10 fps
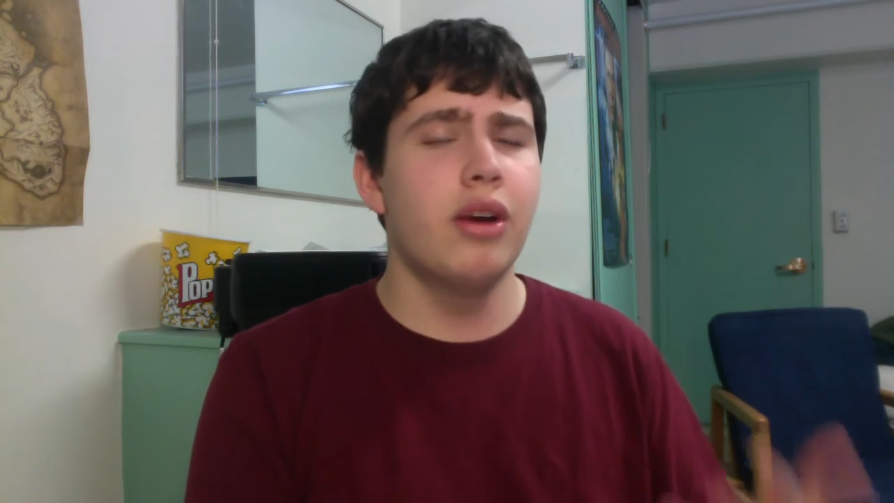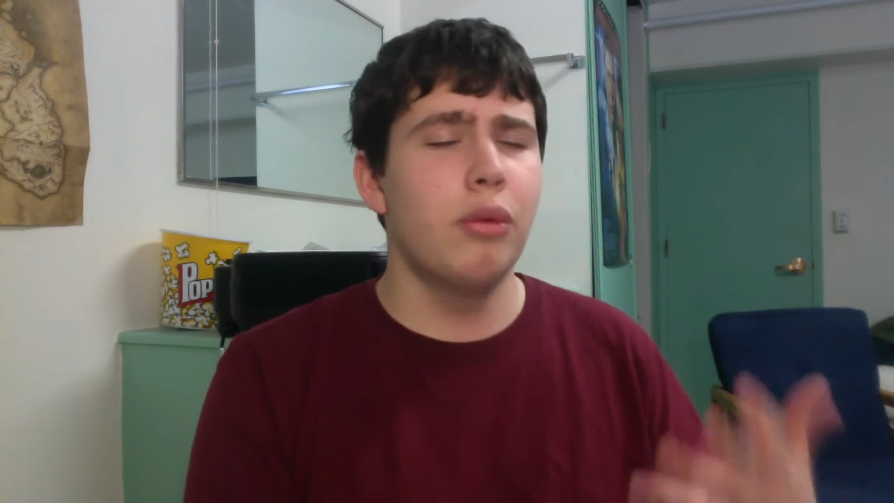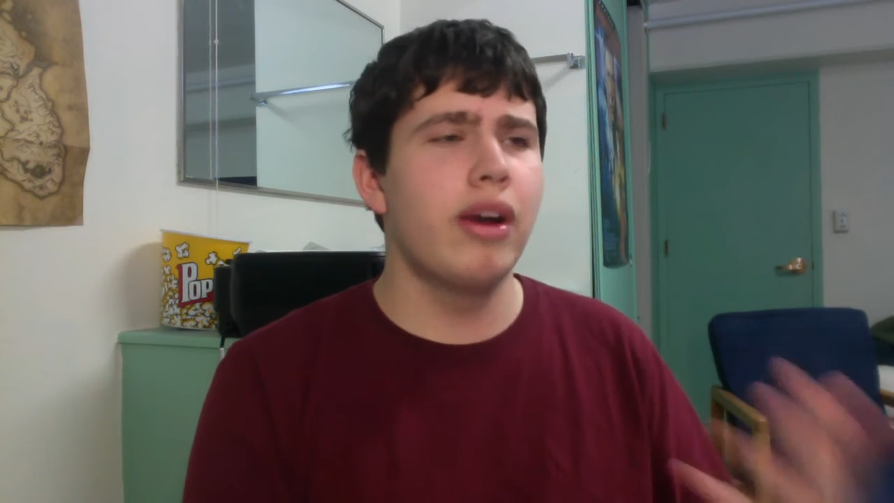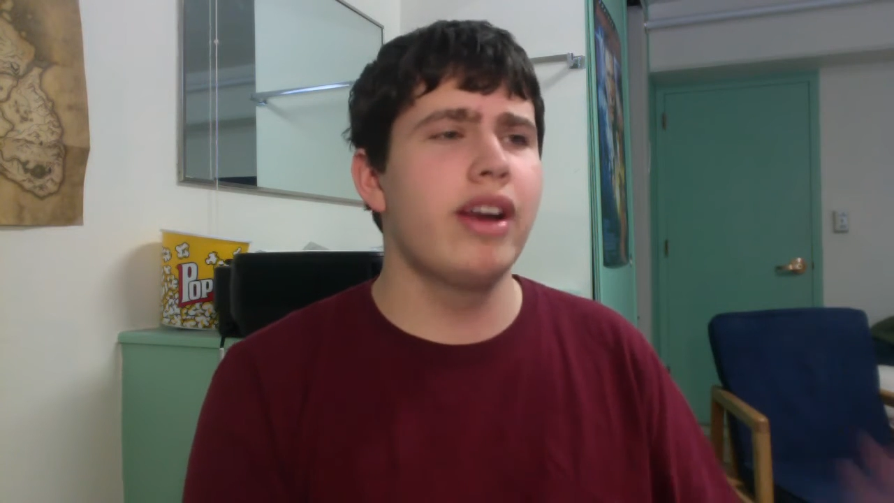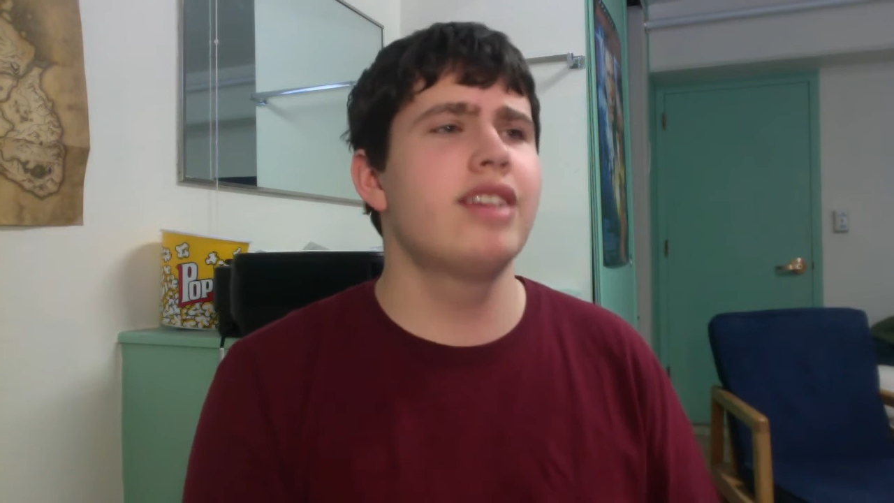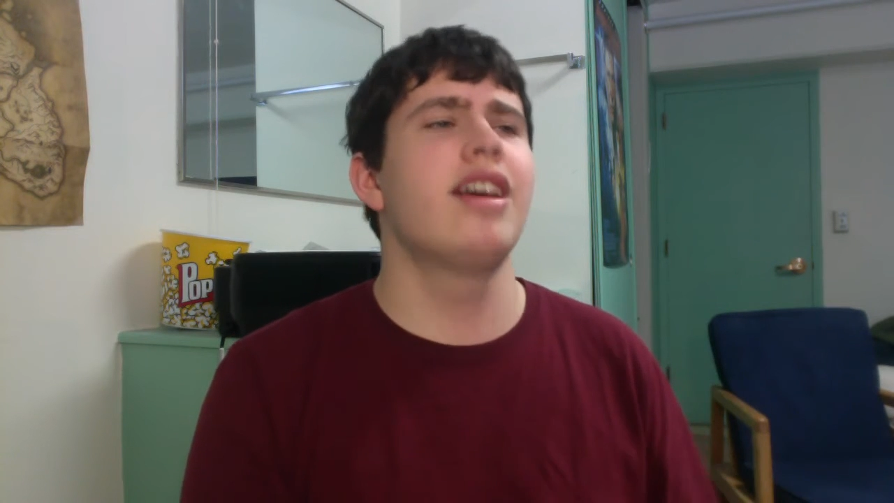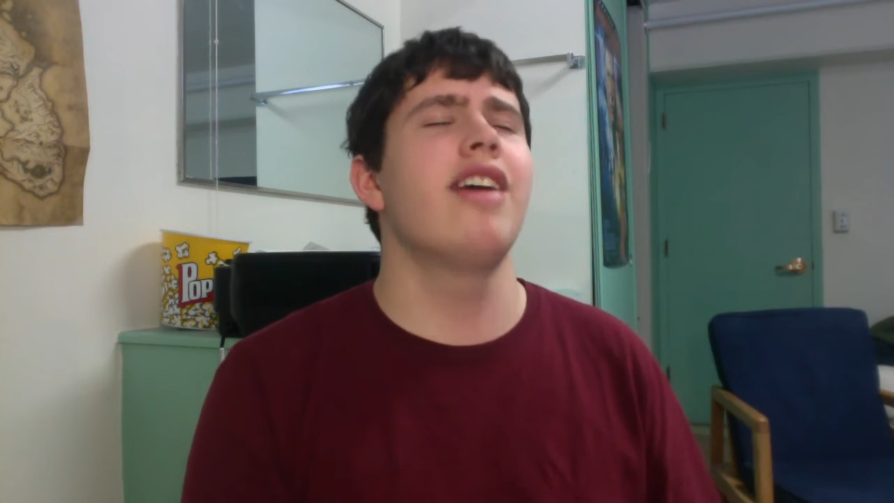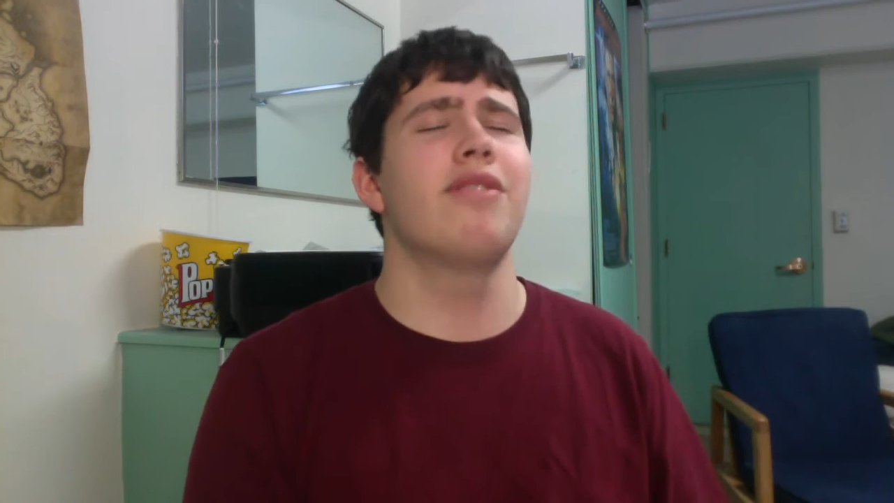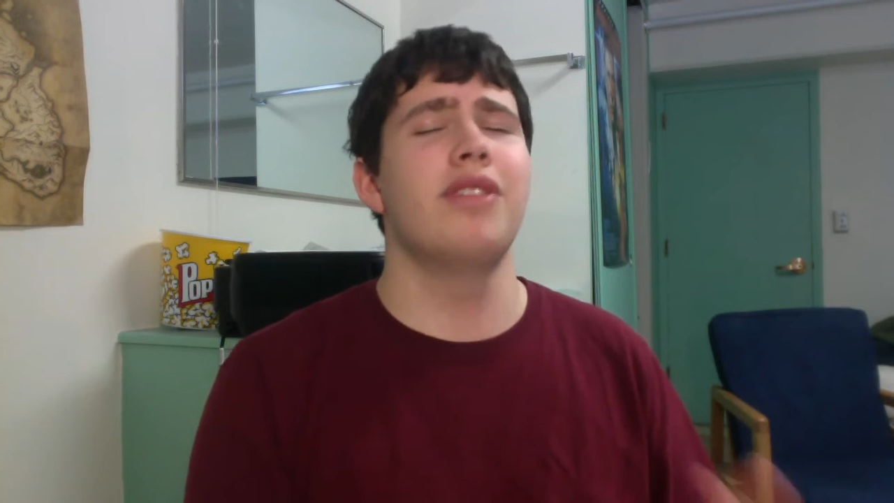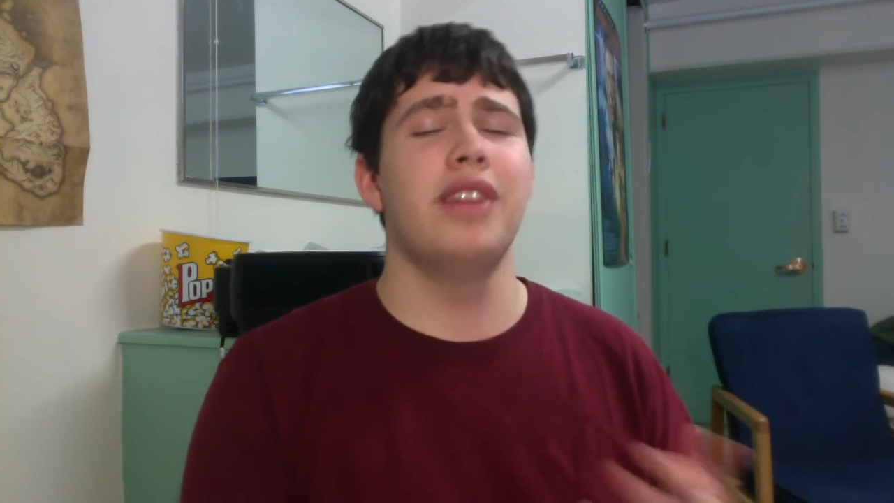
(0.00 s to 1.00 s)
what it is
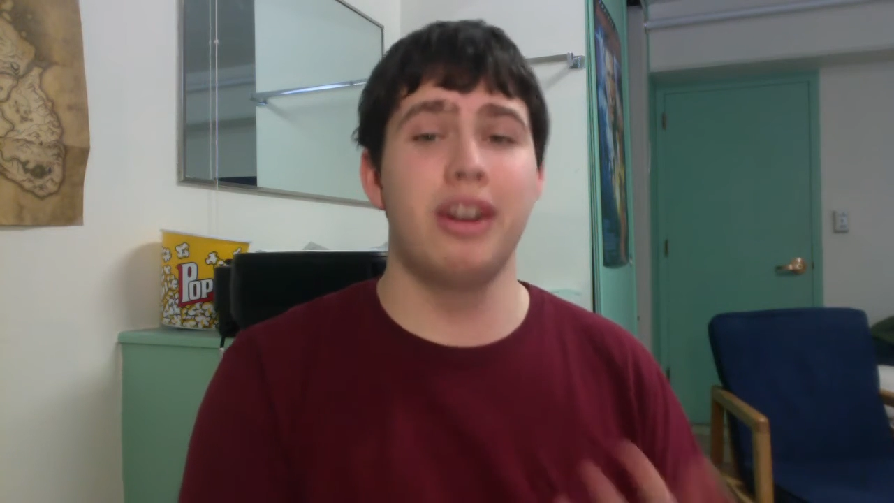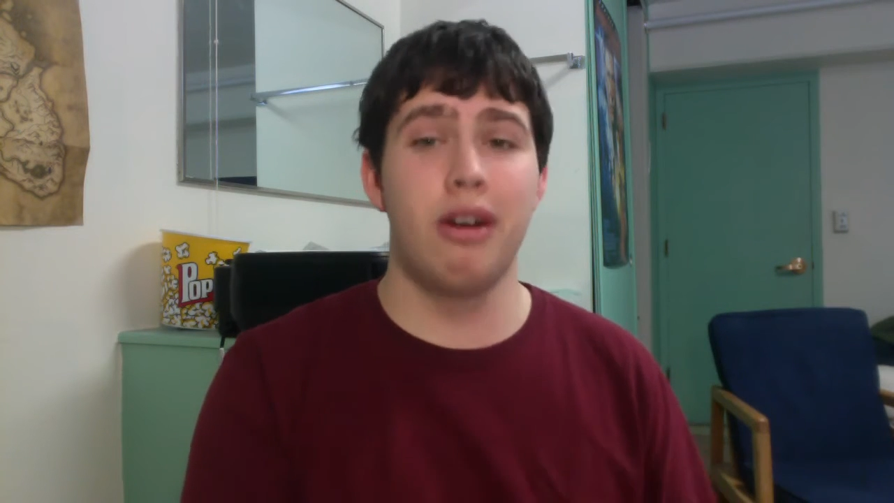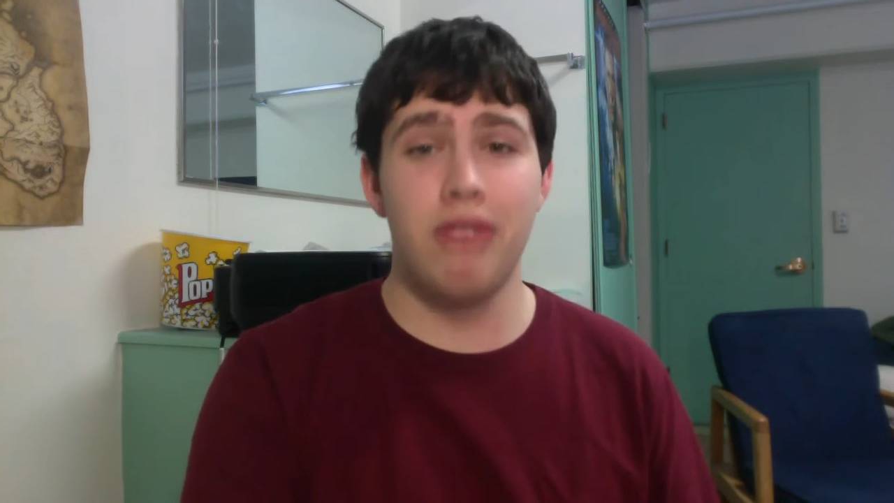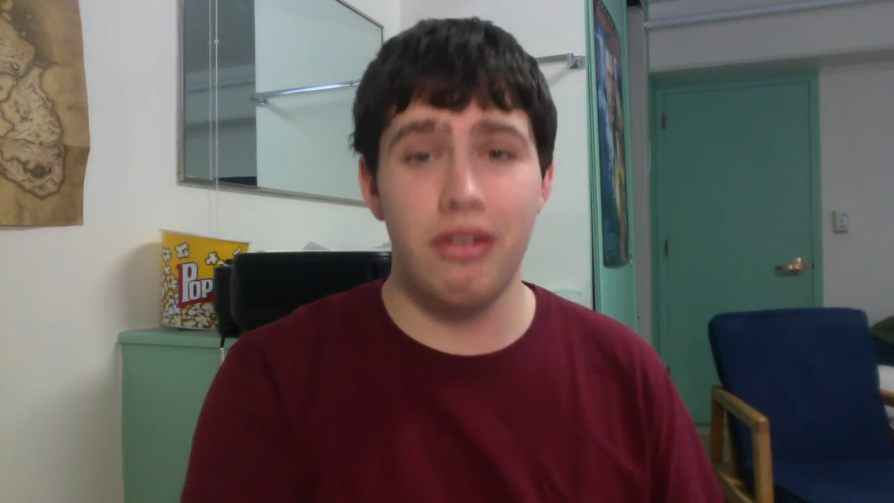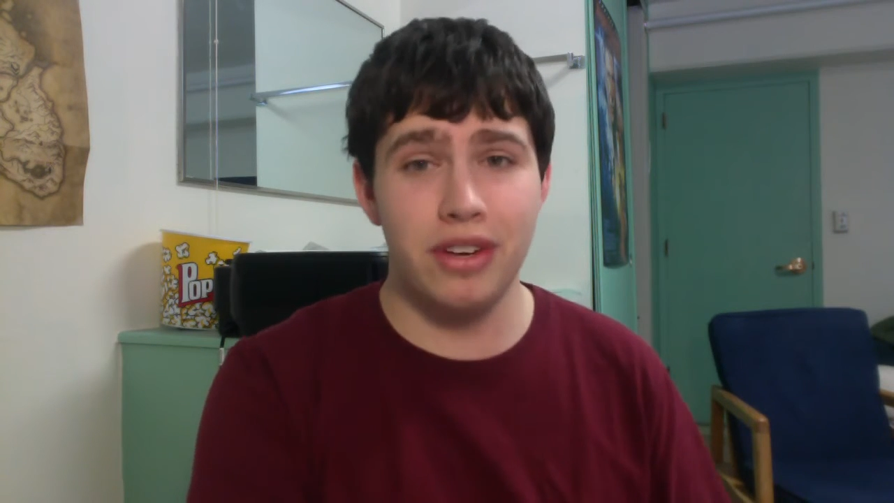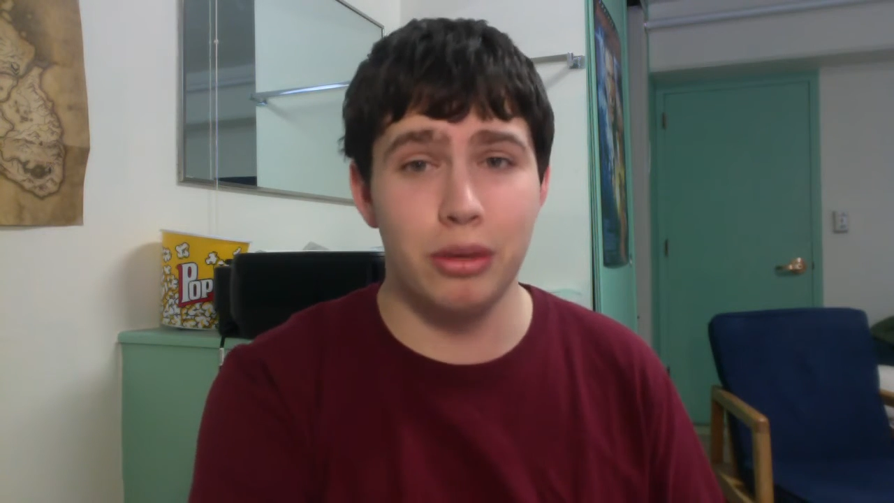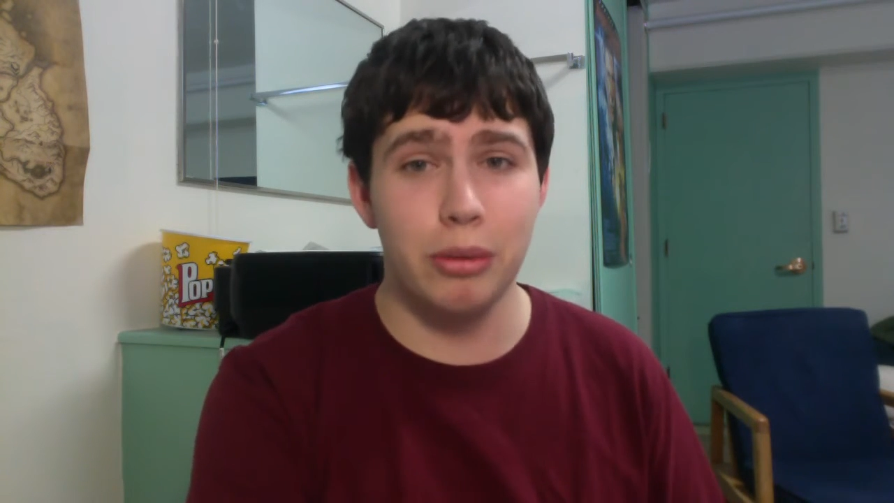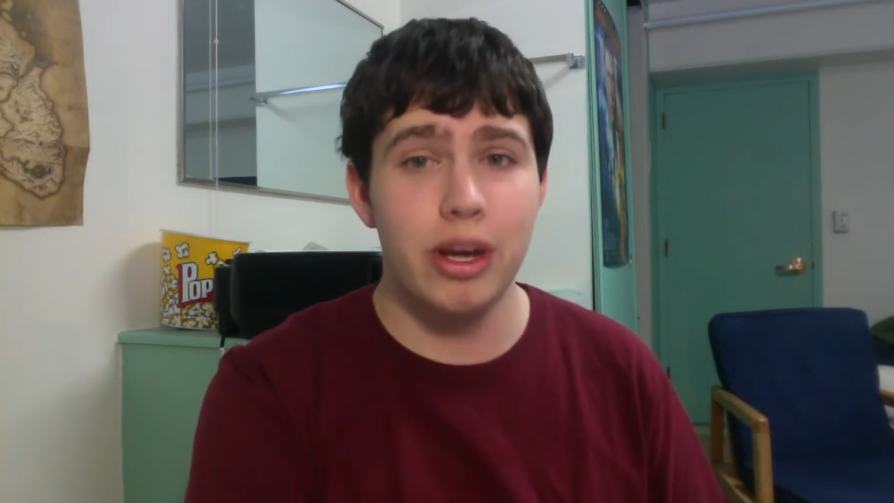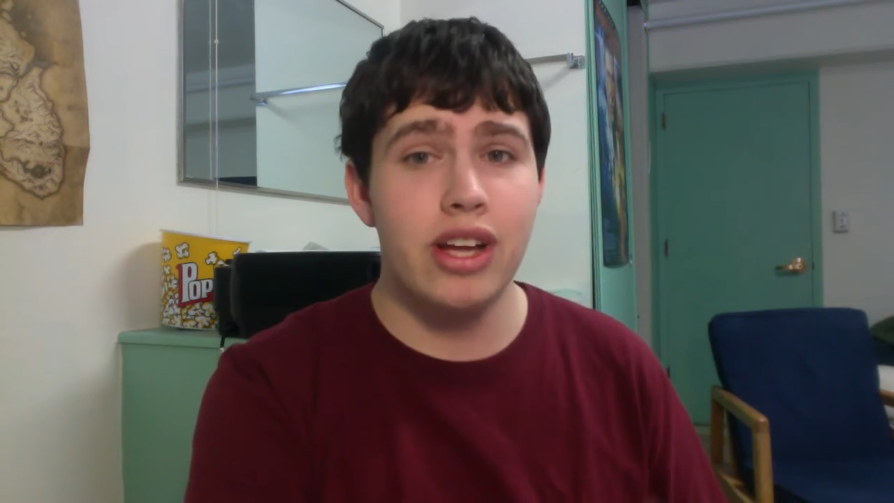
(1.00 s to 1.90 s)
like for the hero of a film